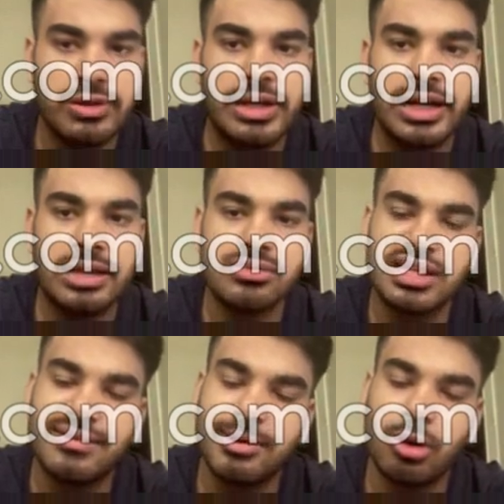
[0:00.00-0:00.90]
of the times,
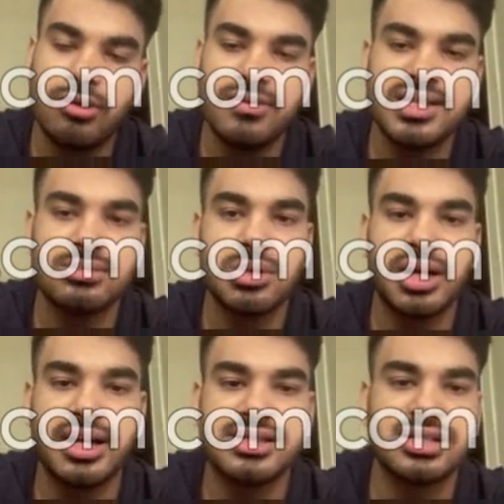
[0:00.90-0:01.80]
there will always be a
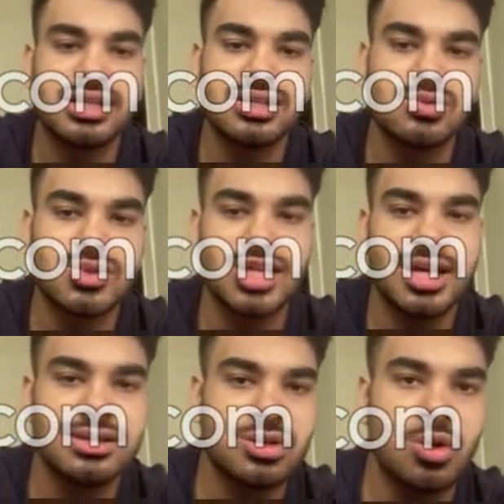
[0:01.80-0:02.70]
test case which
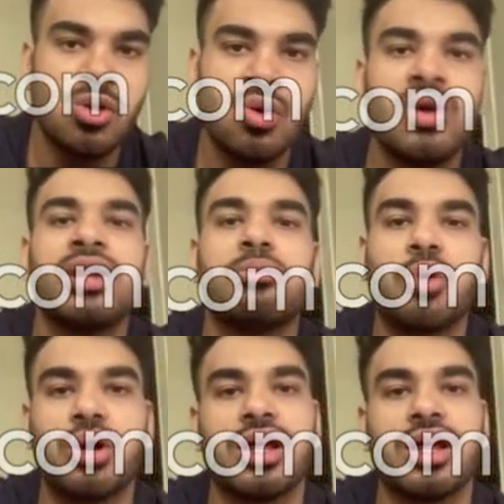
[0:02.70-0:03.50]
has no input,